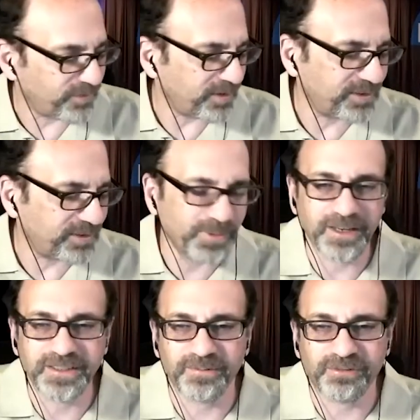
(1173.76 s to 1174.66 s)

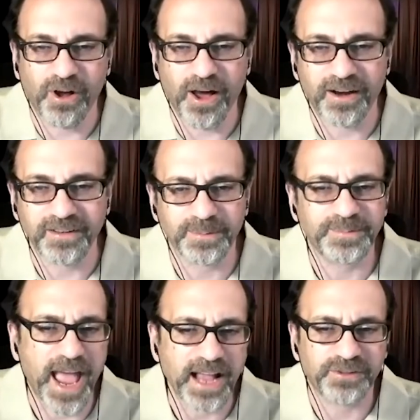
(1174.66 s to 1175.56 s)
committed some fraud, some
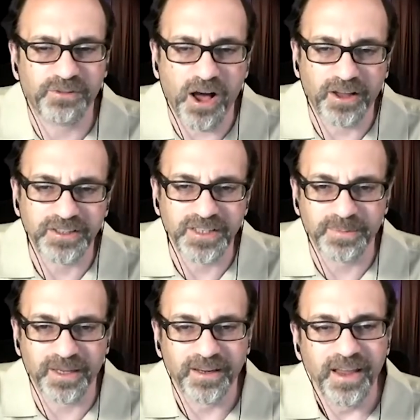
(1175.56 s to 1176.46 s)
tax fraud, tax
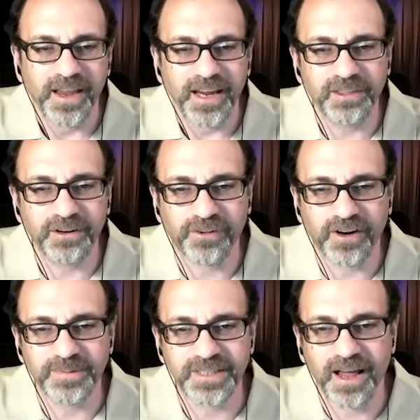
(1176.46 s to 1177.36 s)
fraud, either yeah, for
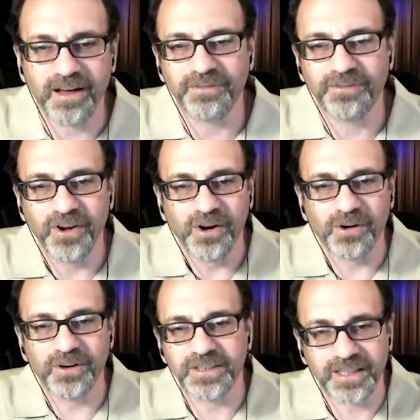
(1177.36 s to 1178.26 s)
himself
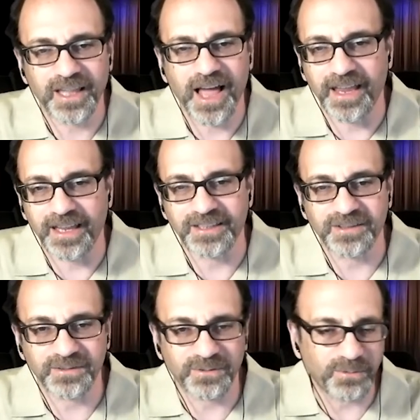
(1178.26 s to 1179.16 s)
or his
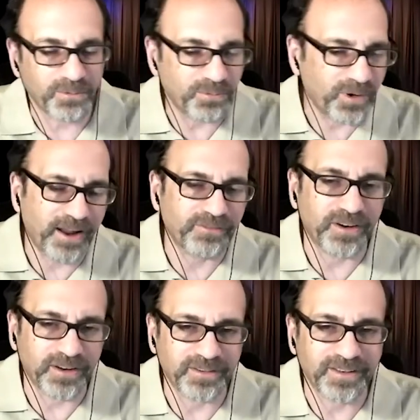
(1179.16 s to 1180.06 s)
clients, whatever,
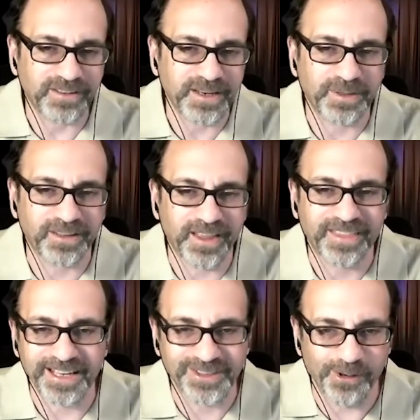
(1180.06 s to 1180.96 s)
yeah. something like
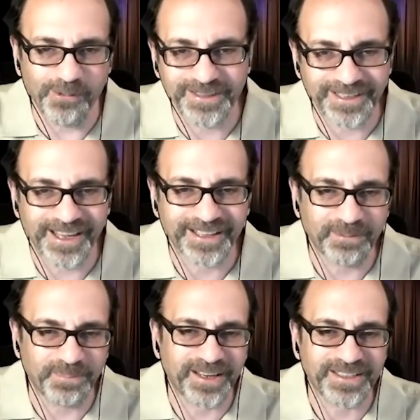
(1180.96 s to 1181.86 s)
that. So it wasn't like the
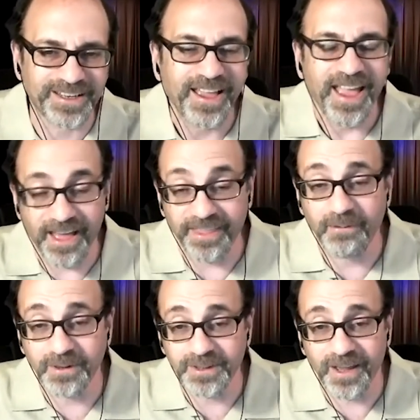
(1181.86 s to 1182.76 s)
biggest deal. And
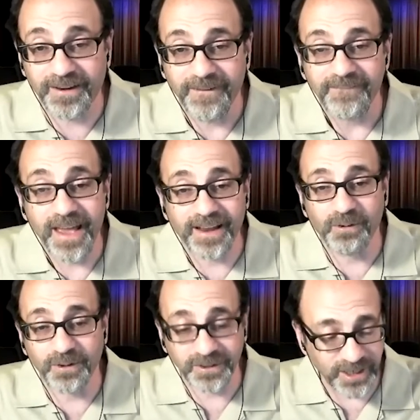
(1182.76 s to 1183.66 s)
that was like, and I
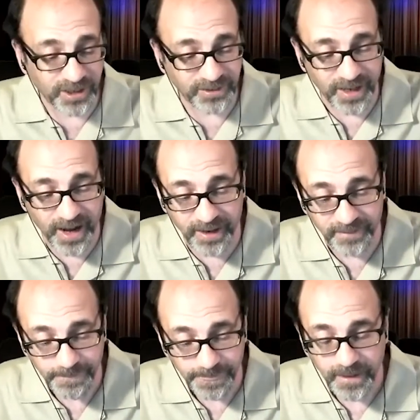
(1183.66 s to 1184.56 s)
will tell you that I,
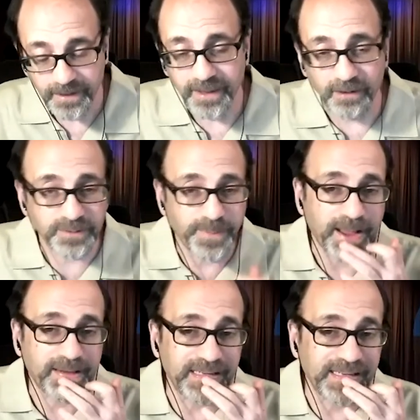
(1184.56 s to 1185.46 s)
that was
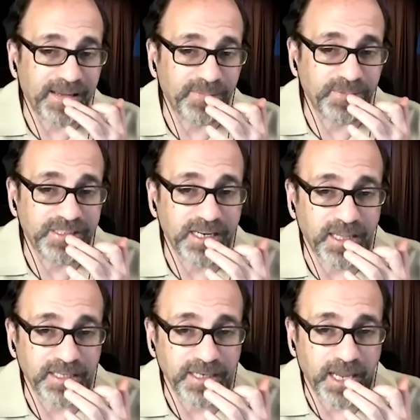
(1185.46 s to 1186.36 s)
back in, I'm going to say
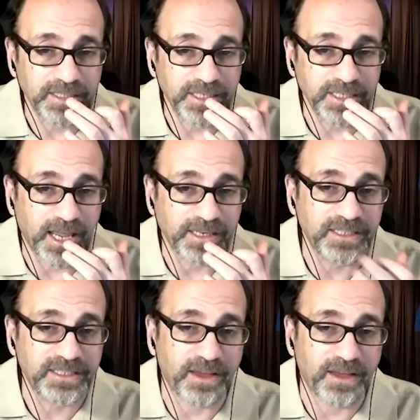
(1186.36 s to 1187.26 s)
like
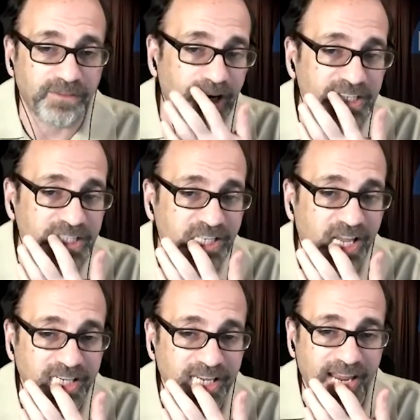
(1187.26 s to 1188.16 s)
1997 or
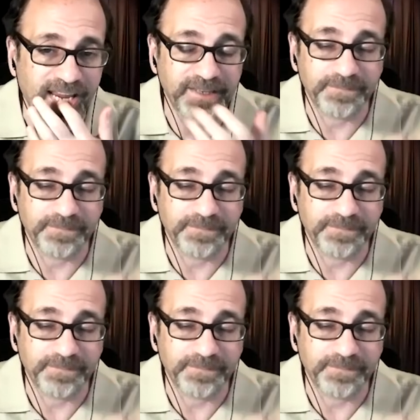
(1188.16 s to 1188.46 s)
1998.